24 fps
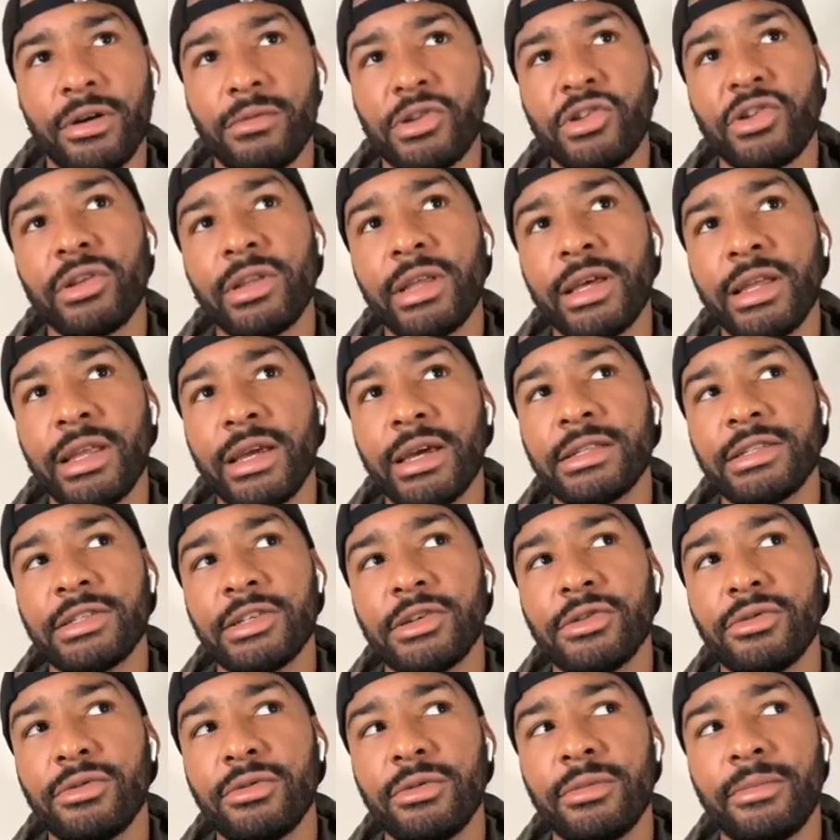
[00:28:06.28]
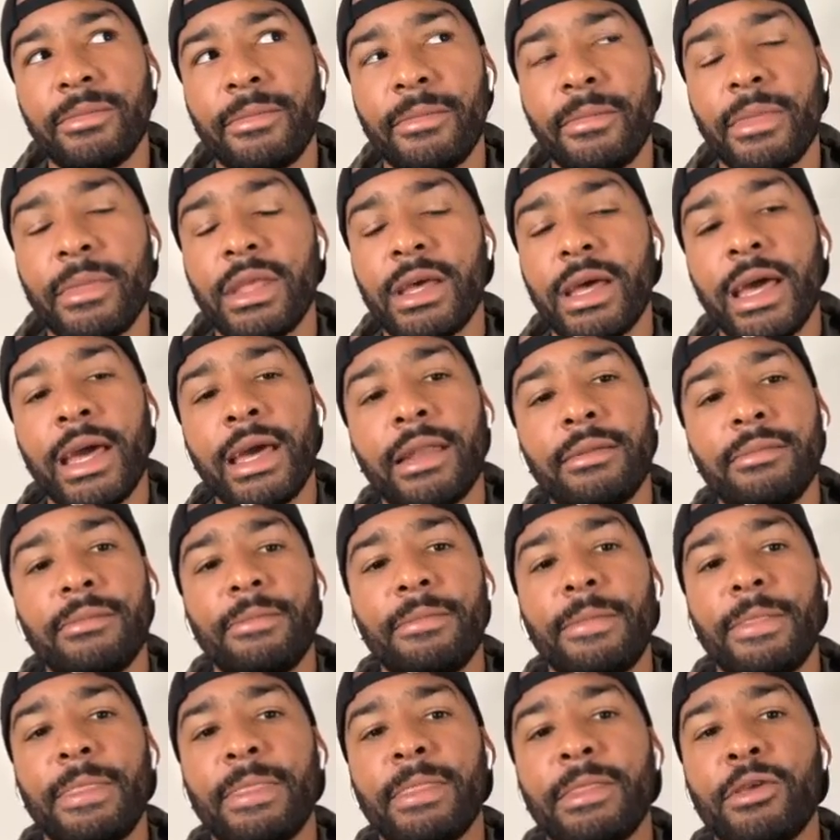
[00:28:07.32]
what you're leading into. And
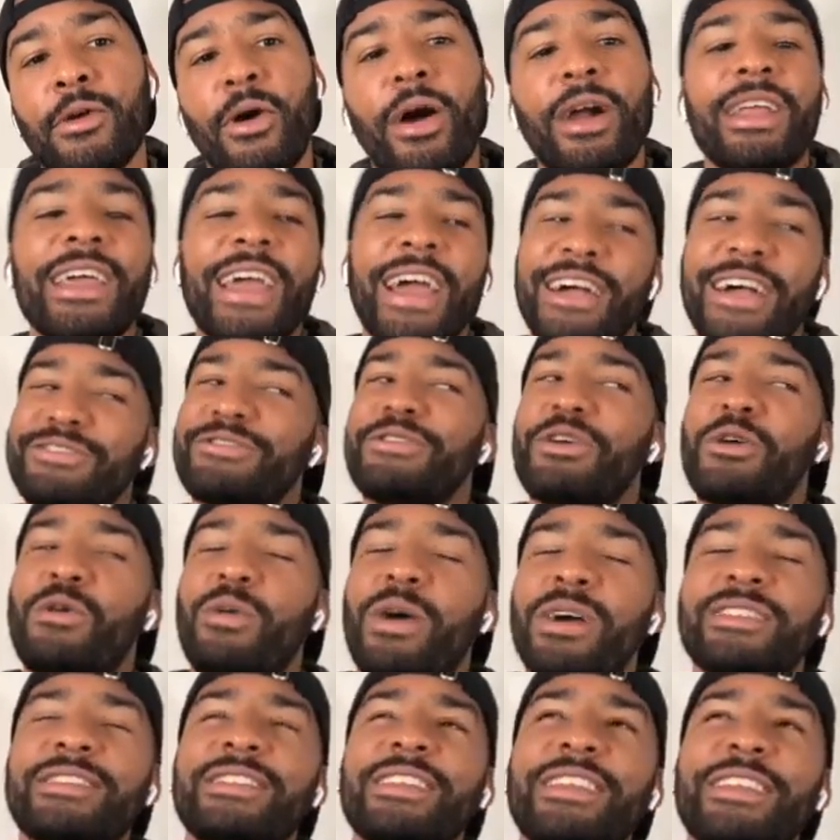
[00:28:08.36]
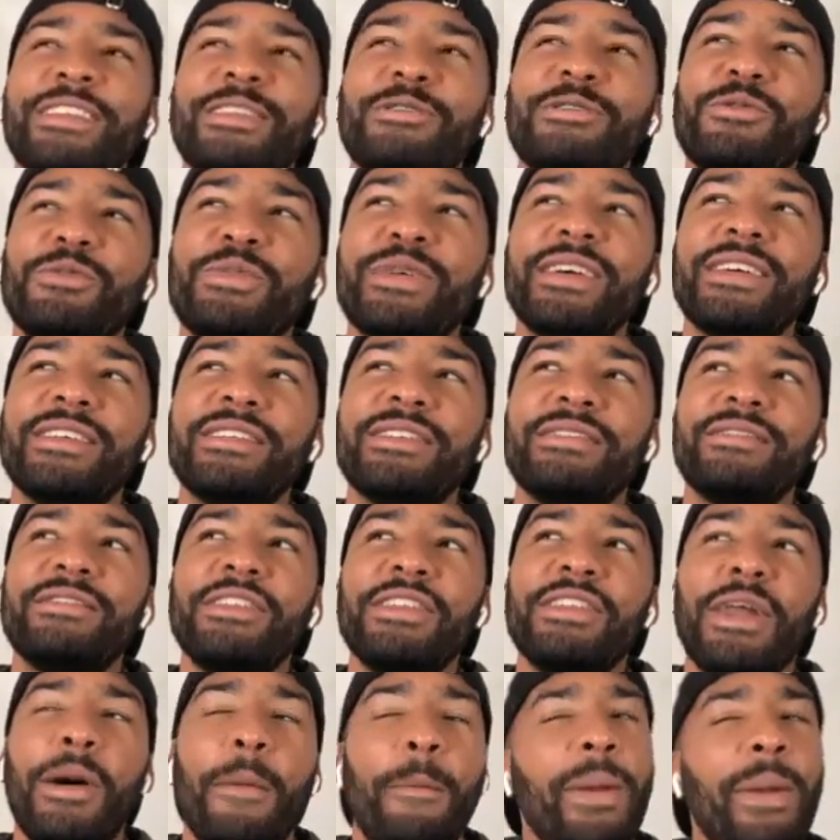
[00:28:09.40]
you already answered the question a little bit,
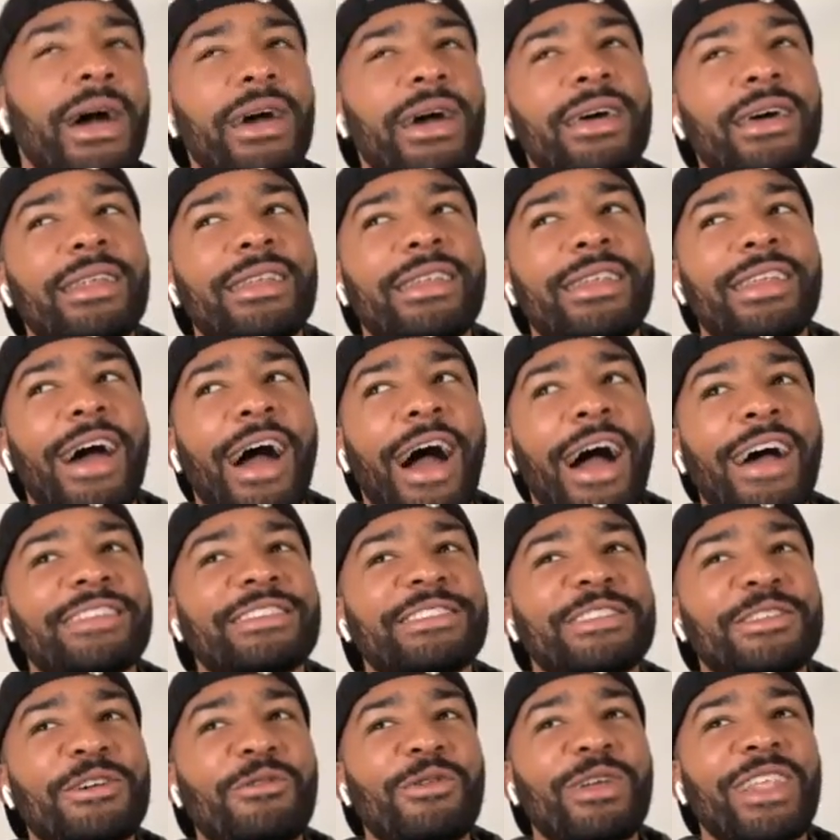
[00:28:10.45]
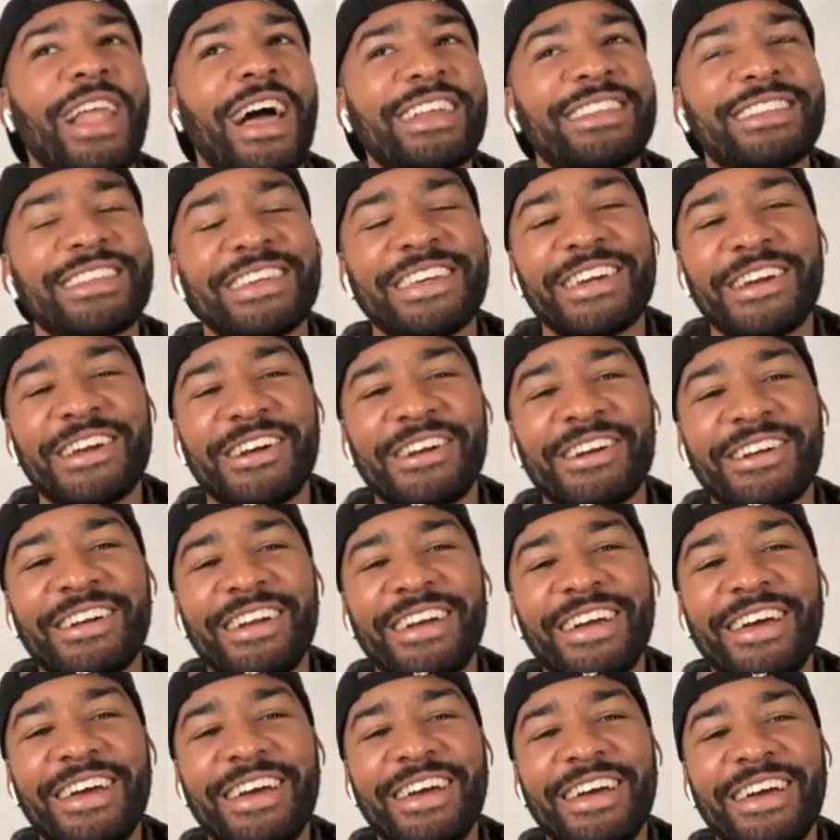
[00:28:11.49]
but I still would like to
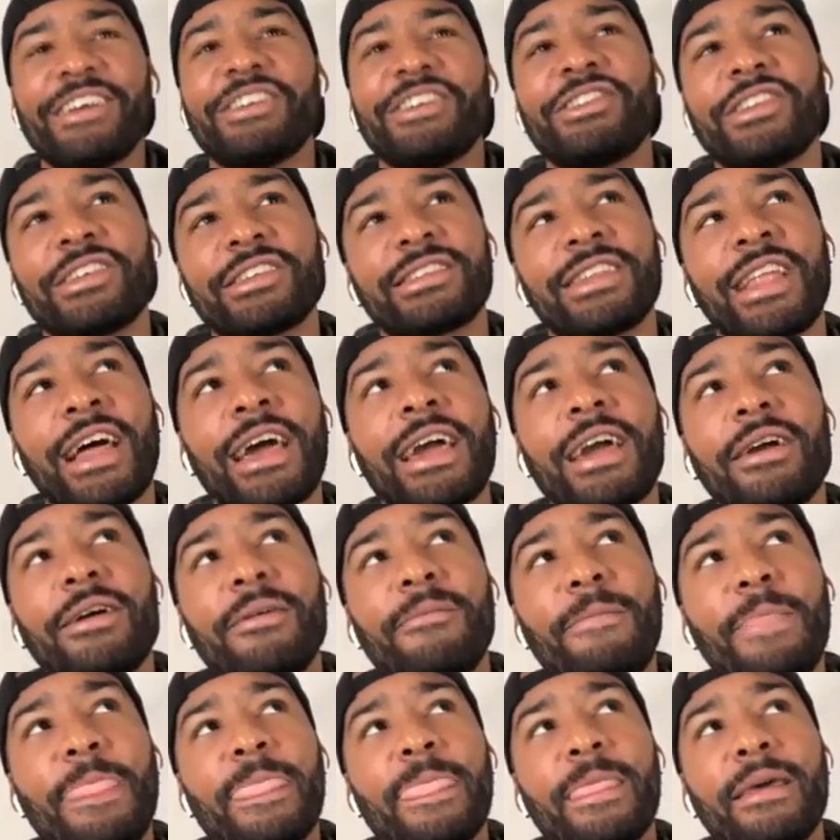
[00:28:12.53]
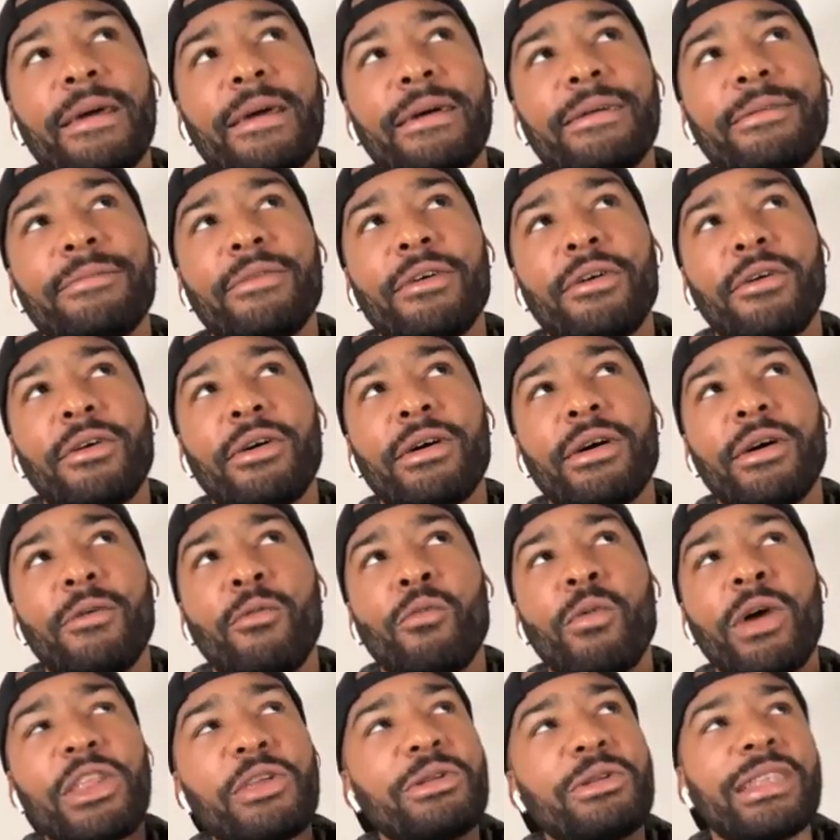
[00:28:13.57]
hear, just like,
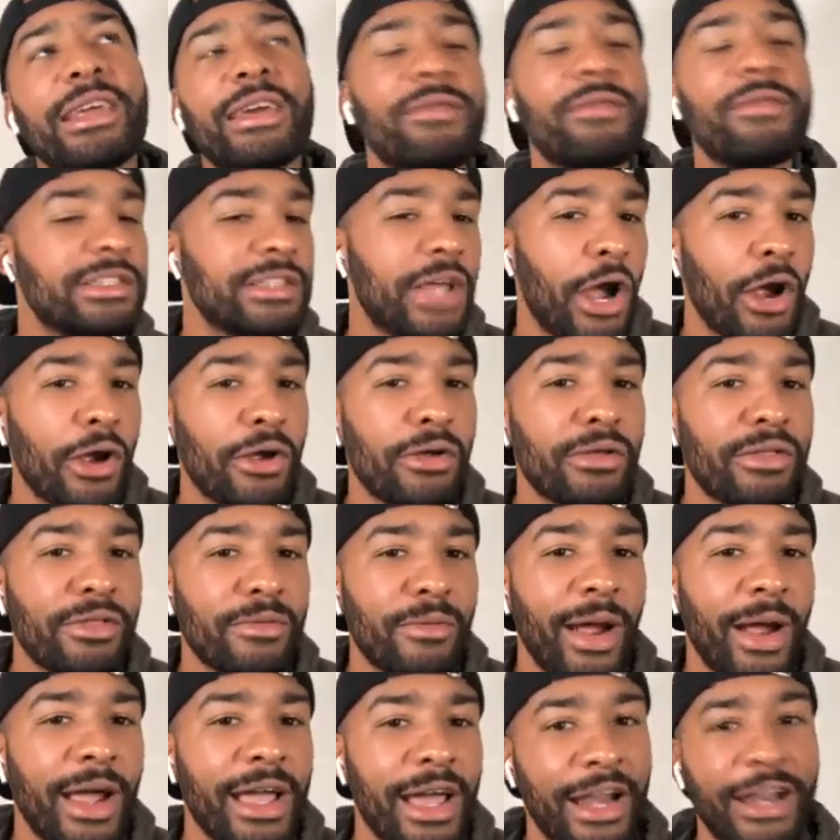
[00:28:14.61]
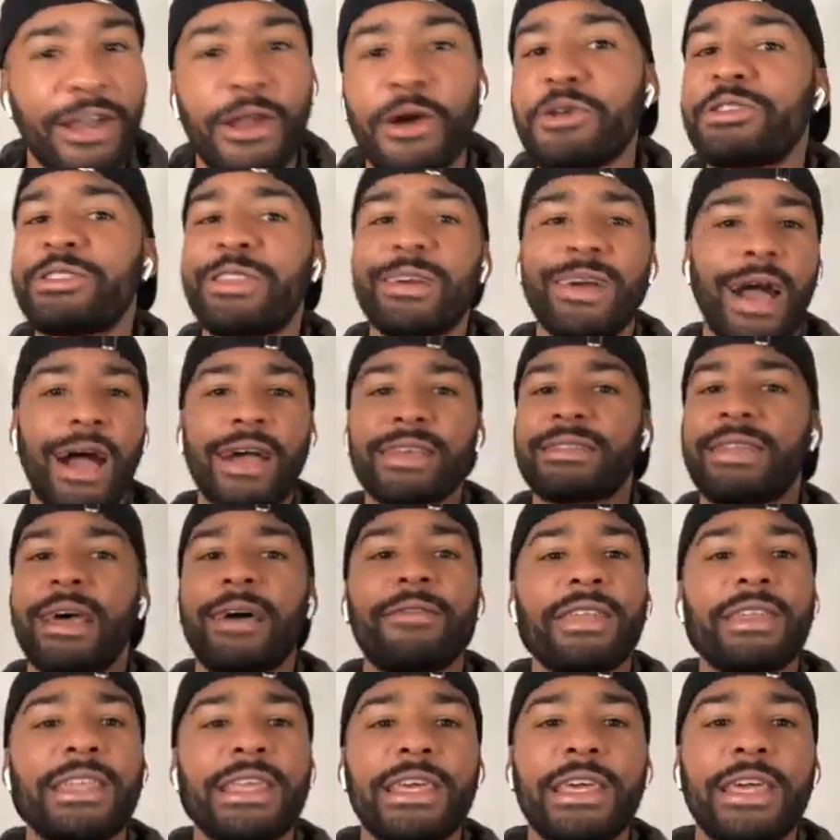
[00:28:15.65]
when you leave this earth, right? And I know you still got
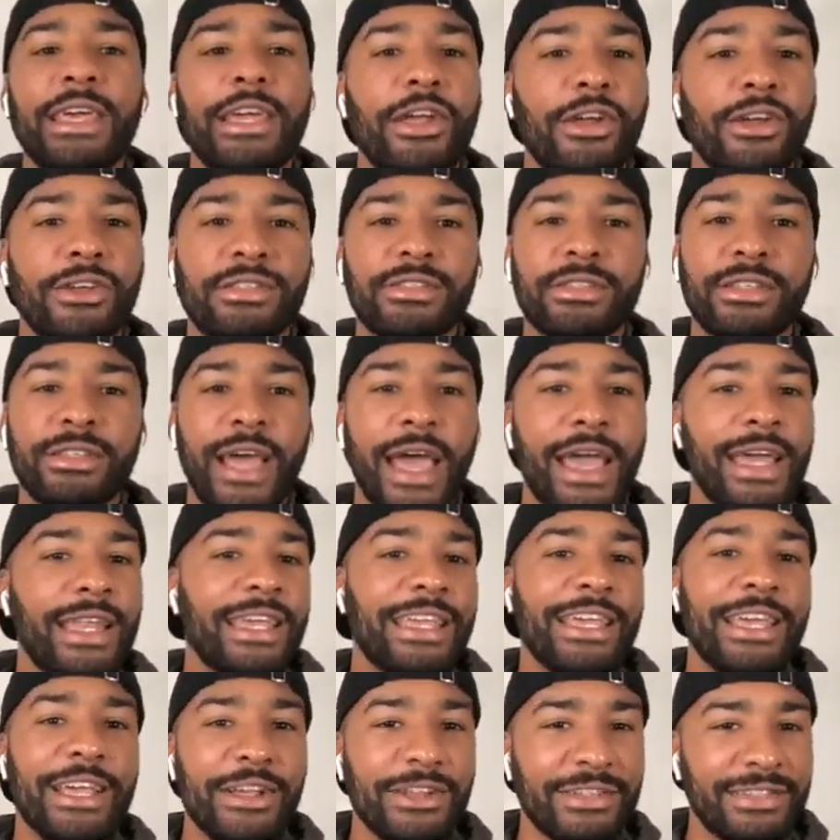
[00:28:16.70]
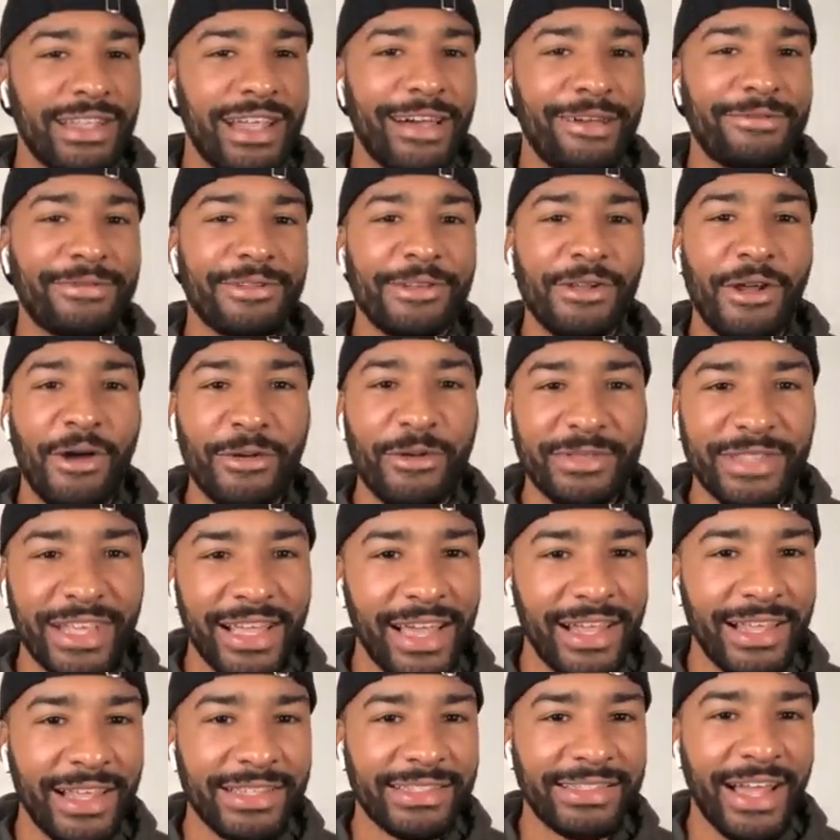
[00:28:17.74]
70 years, 80 years left, you know what I'm
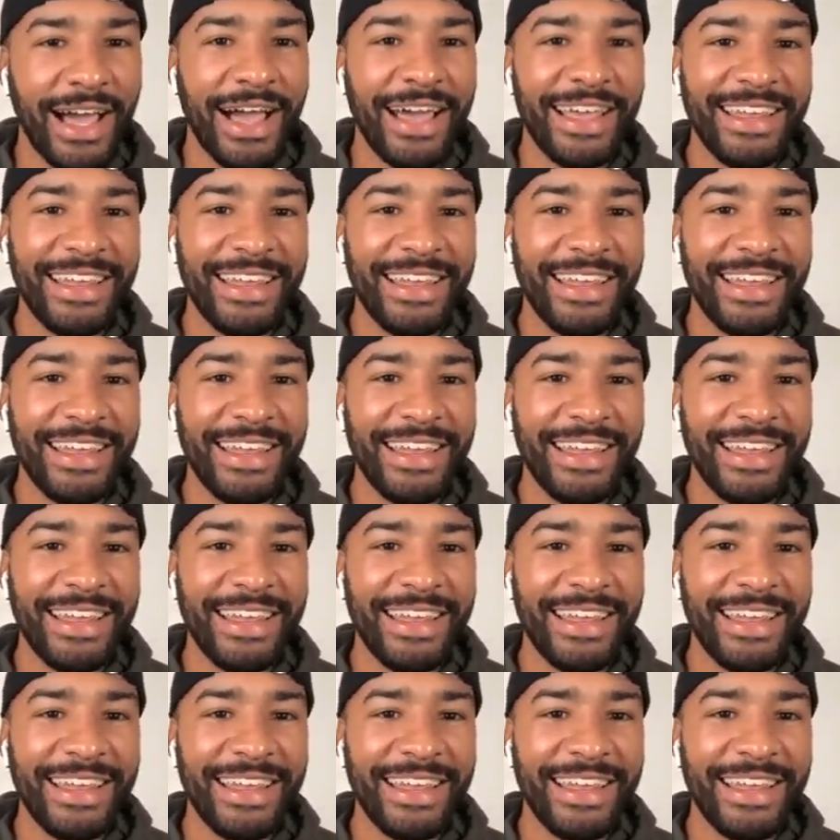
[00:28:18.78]
saying? Let's not.